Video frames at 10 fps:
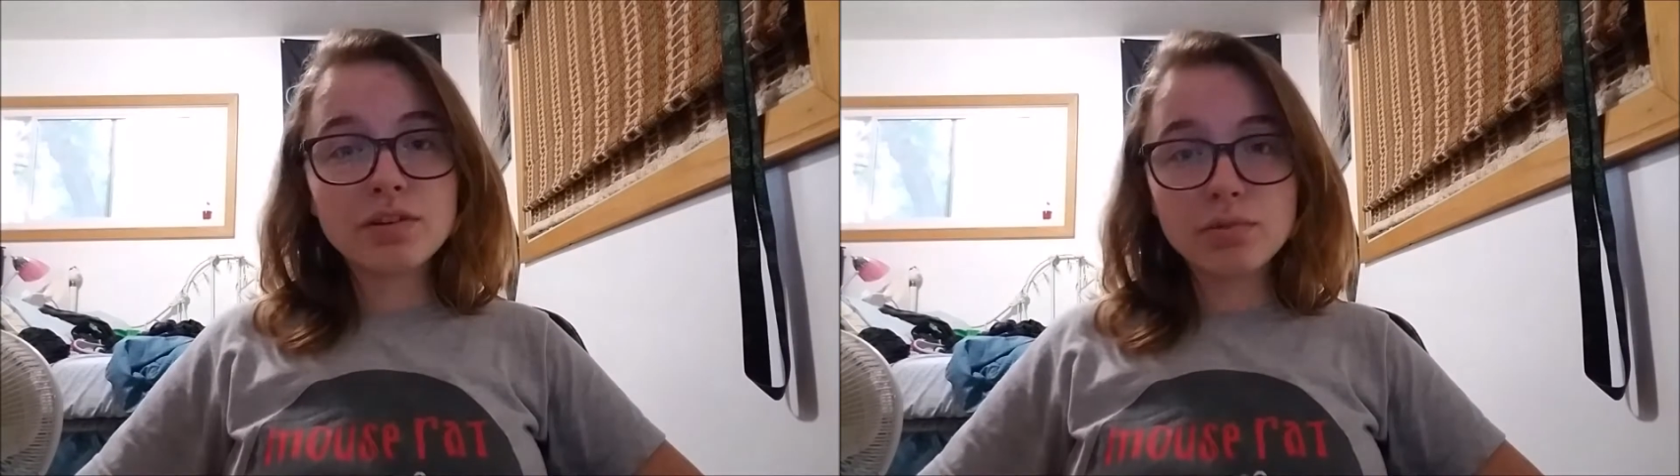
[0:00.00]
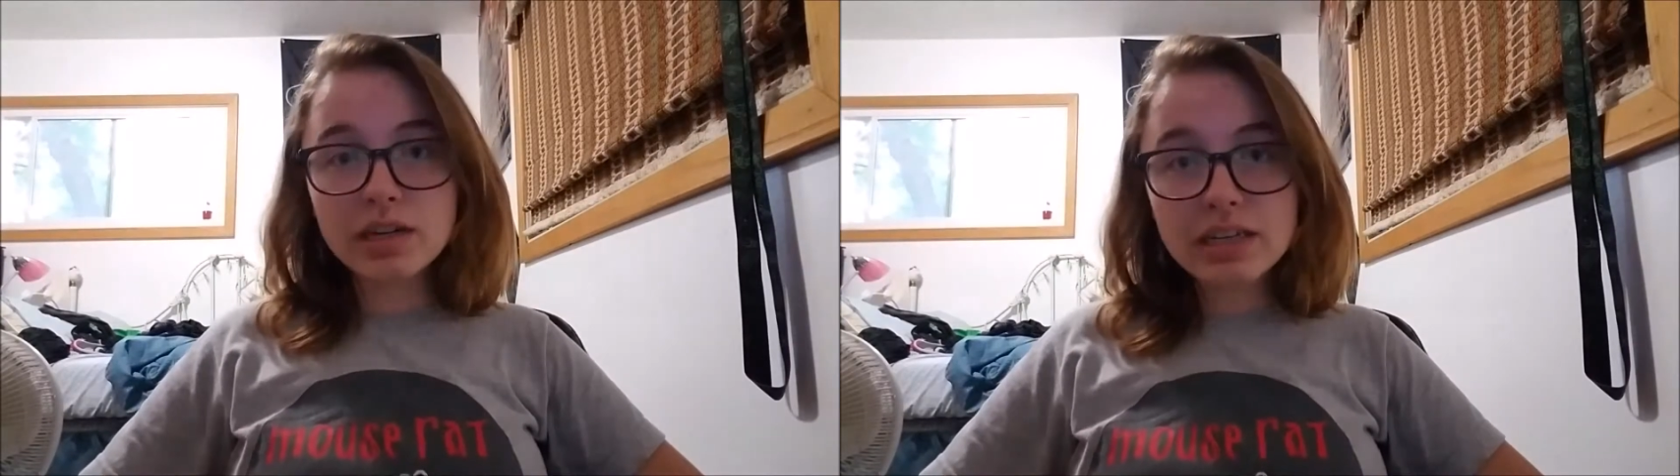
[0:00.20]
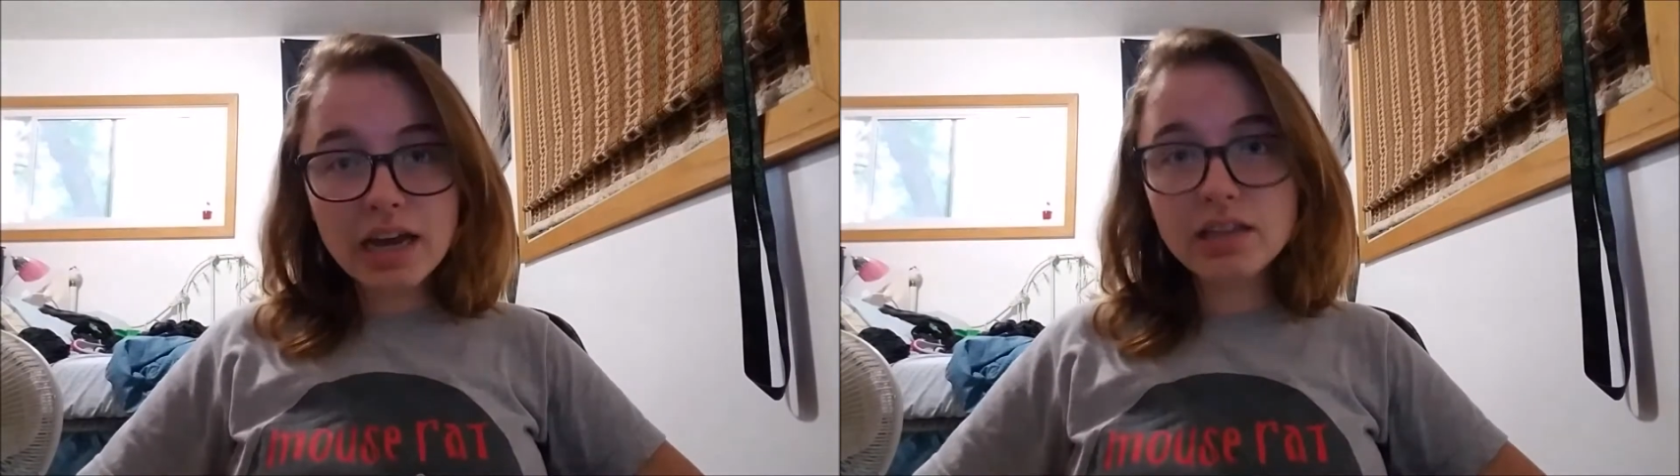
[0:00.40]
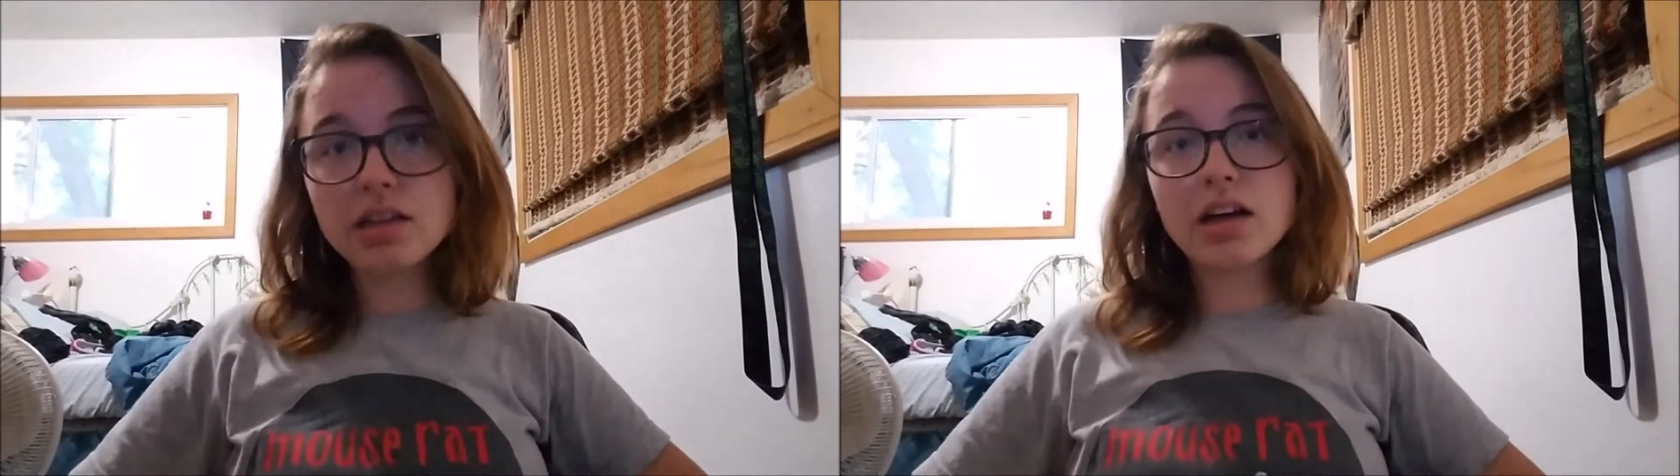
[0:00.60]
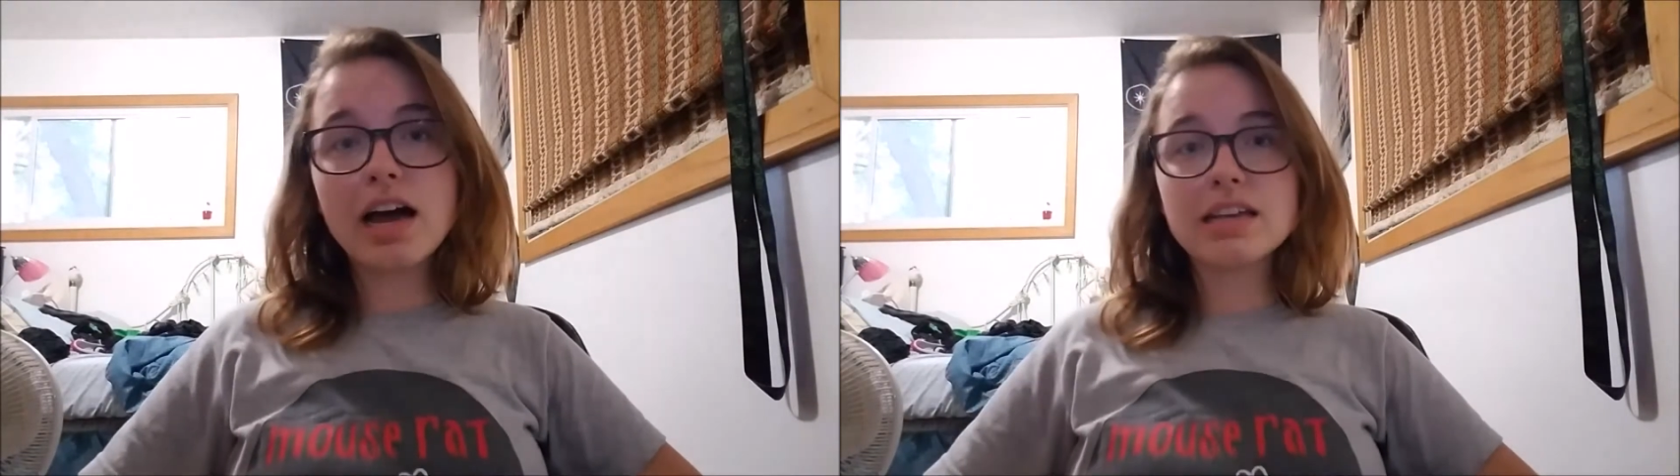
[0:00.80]
to retake the
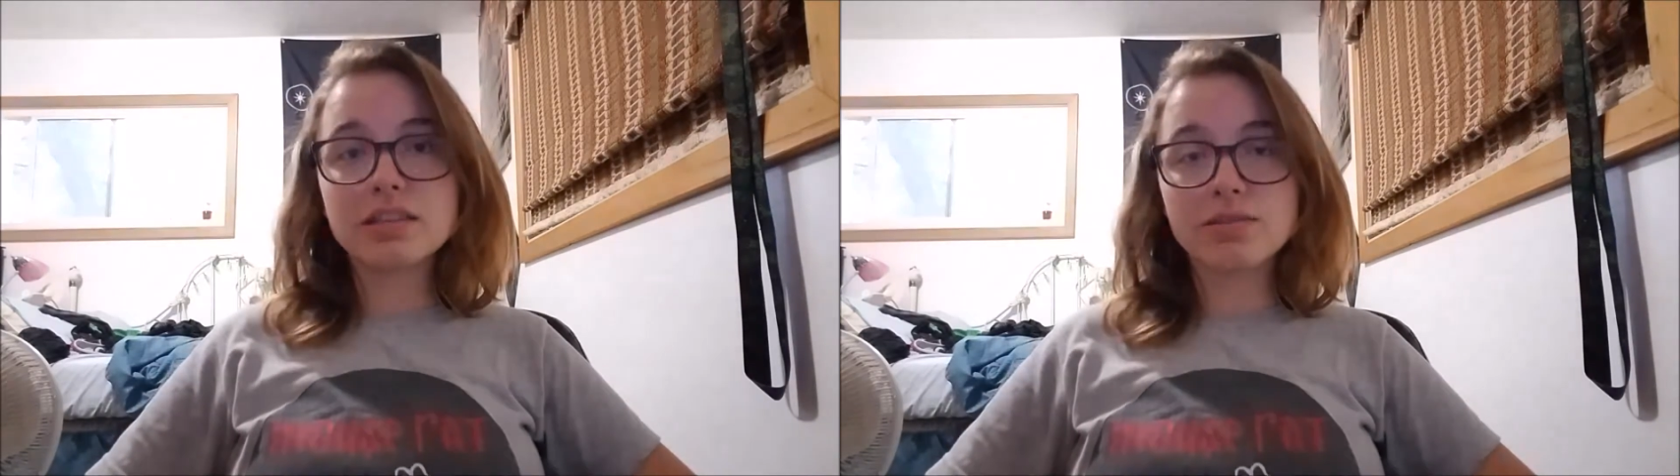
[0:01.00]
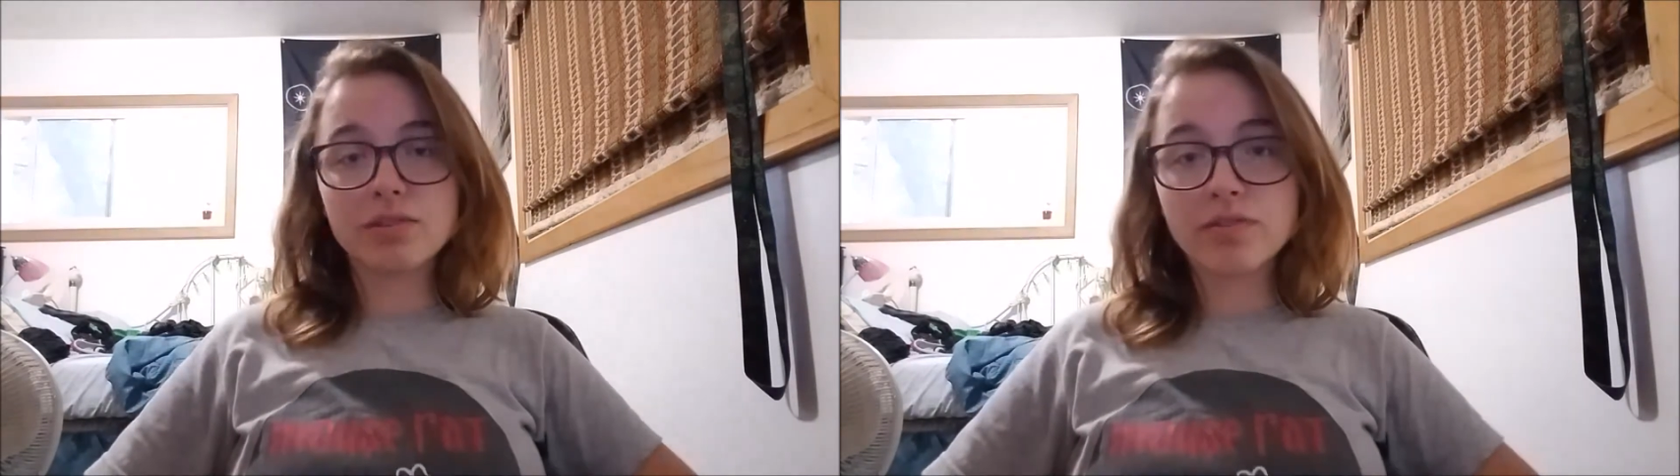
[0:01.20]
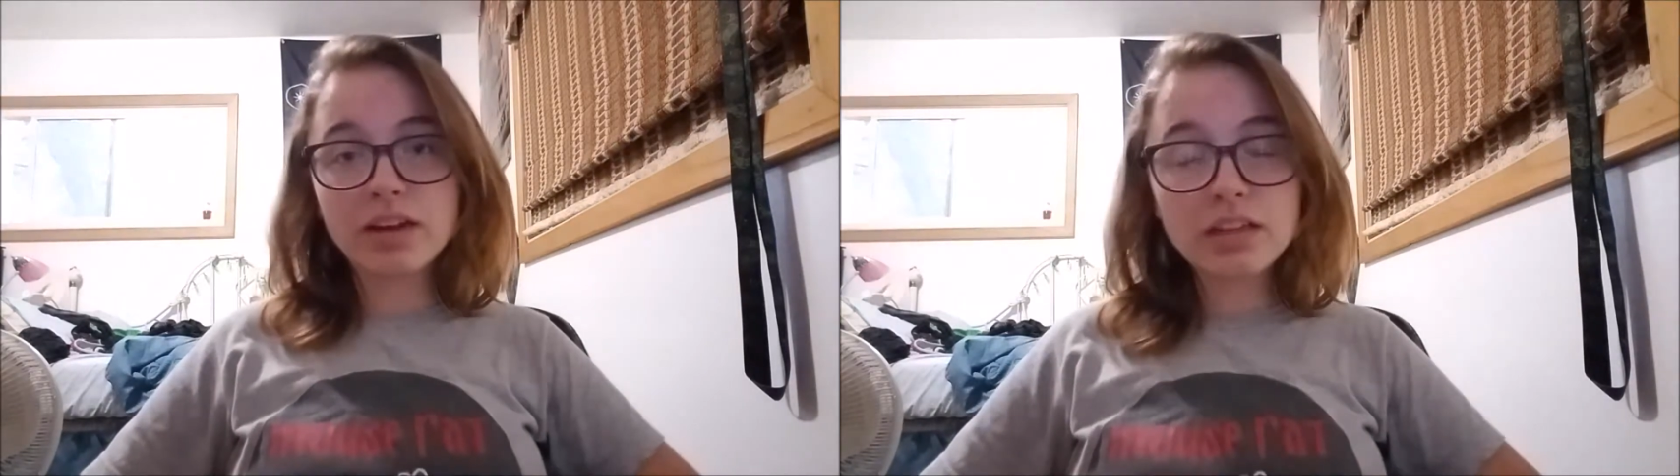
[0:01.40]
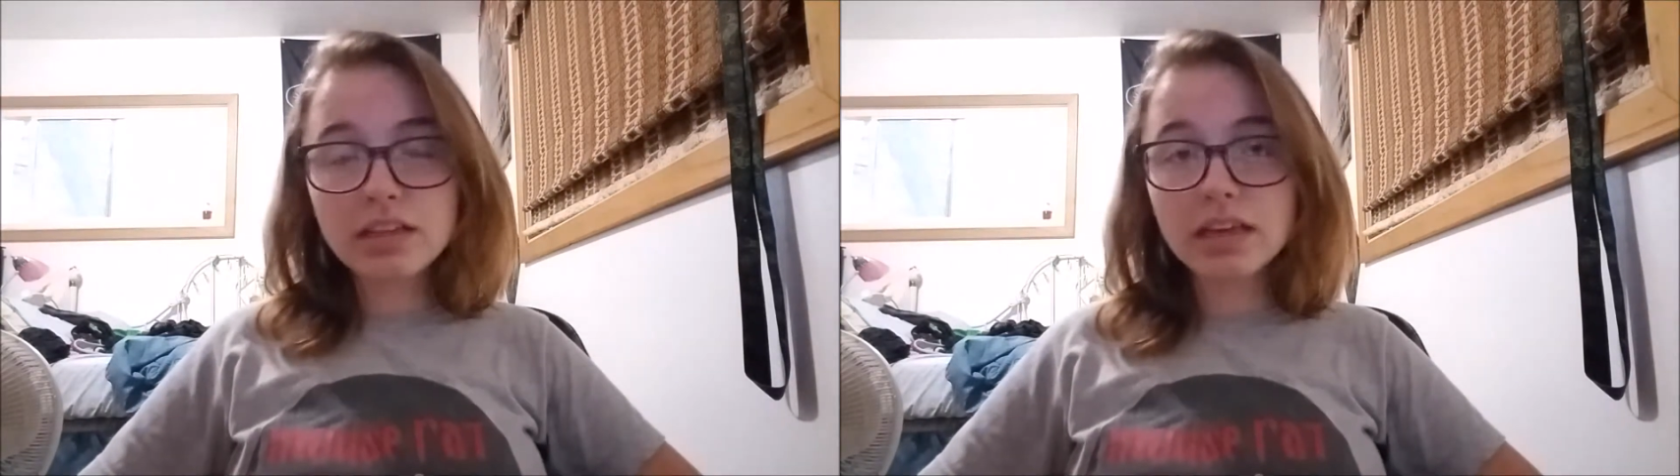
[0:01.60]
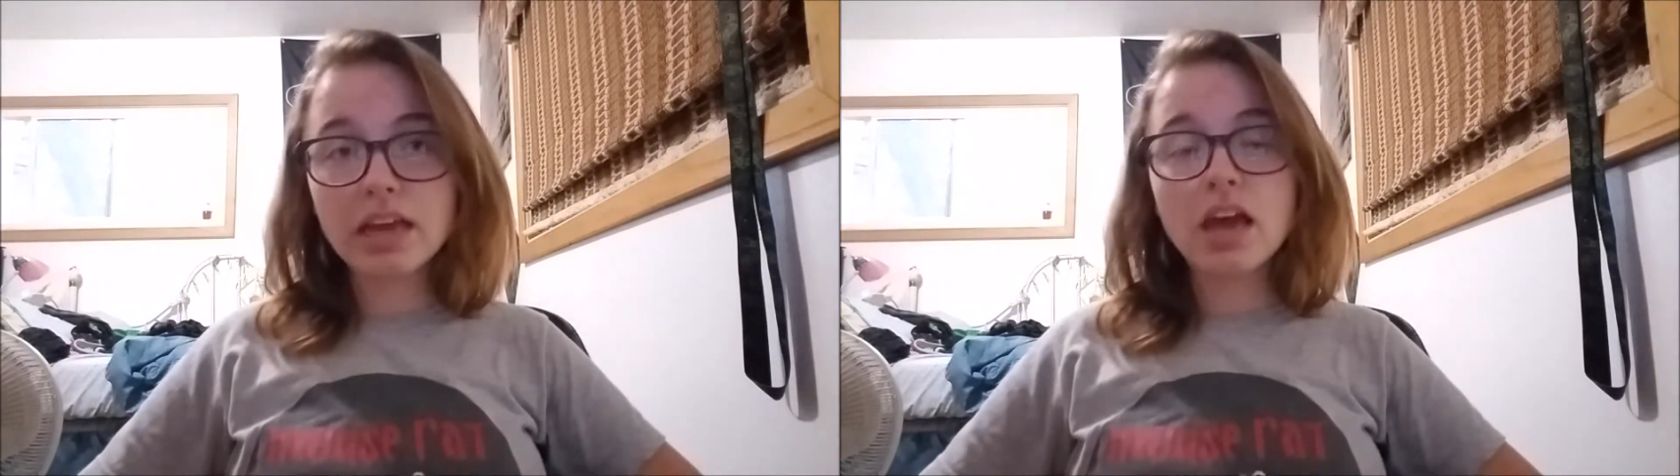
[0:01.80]
class for
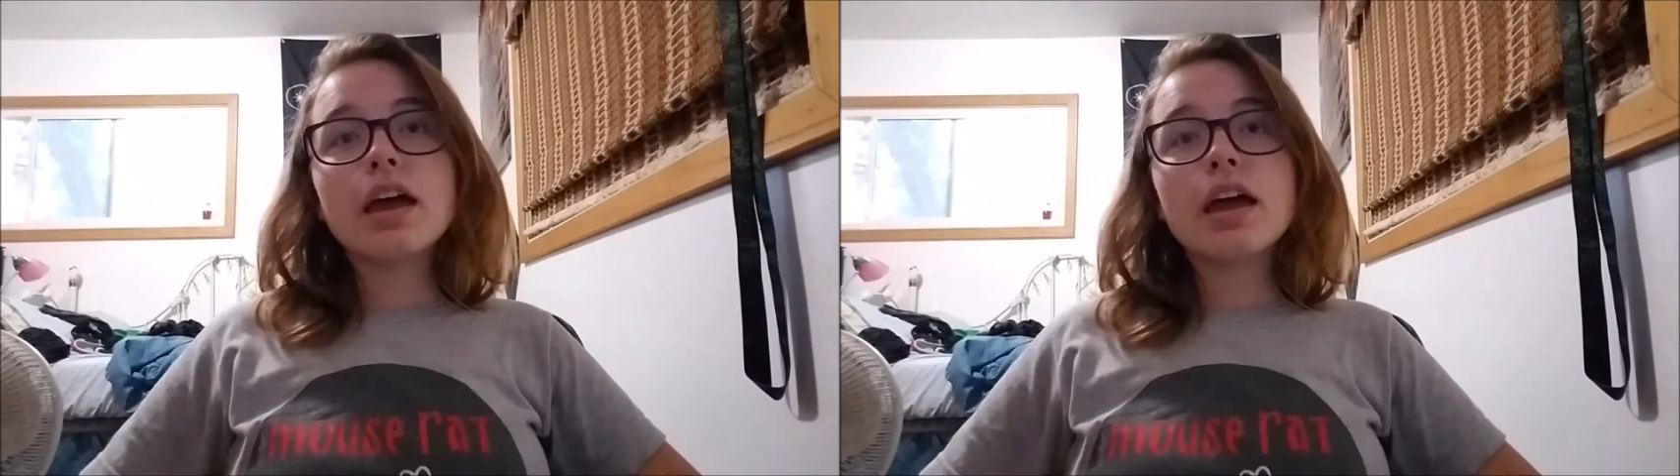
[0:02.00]
failing it.